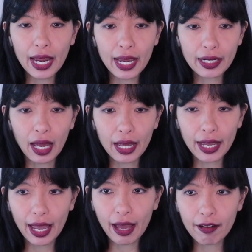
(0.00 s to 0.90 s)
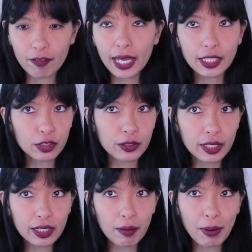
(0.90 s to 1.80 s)
and I have entered
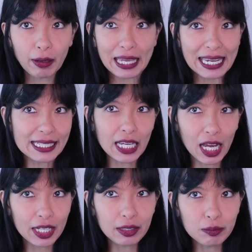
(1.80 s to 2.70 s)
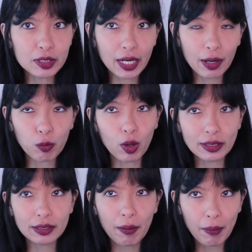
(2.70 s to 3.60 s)
in about eight items that I
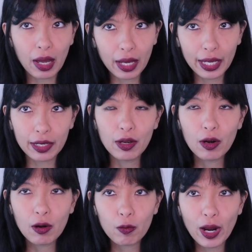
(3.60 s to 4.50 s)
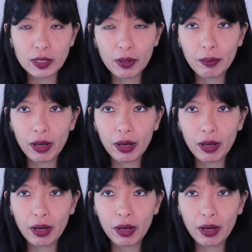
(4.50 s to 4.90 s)
want my Raspberry